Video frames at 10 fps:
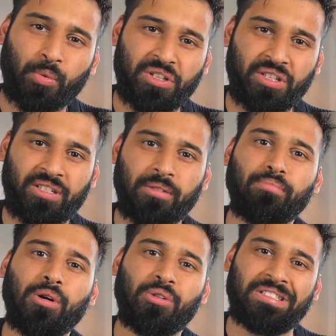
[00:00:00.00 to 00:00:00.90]
which is the
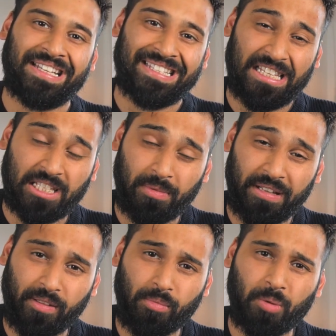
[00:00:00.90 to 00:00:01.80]
most accessible
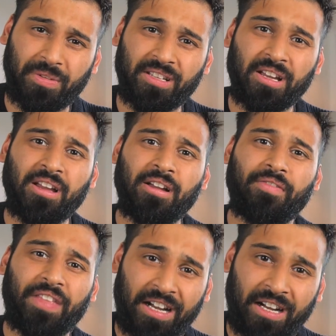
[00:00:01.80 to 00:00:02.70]
at the moment, there